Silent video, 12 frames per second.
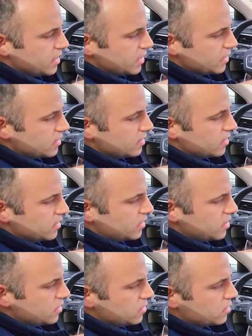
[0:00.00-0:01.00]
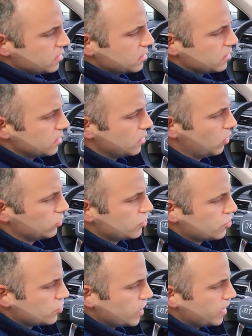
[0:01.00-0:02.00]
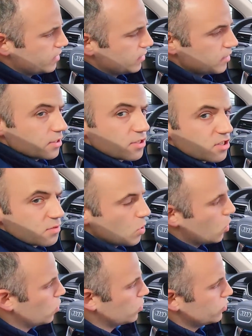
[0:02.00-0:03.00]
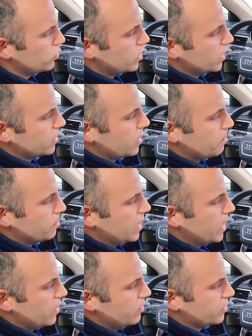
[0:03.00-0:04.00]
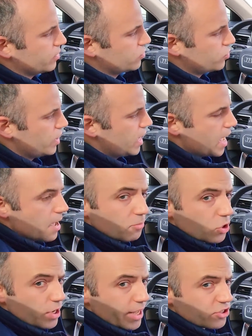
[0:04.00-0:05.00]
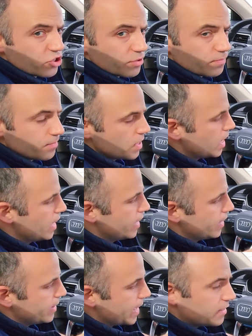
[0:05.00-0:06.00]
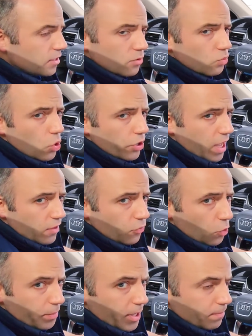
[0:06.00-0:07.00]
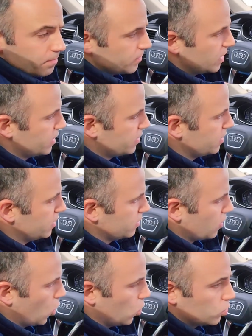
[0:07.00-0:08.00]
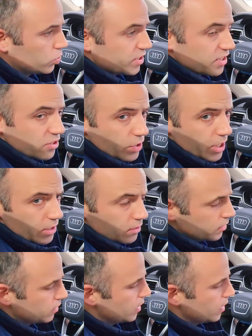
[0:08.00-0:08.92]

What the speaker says: is on the straight. It's small. You can apply with a 3M connection. That didn't work out for me. It didn't hold the screen,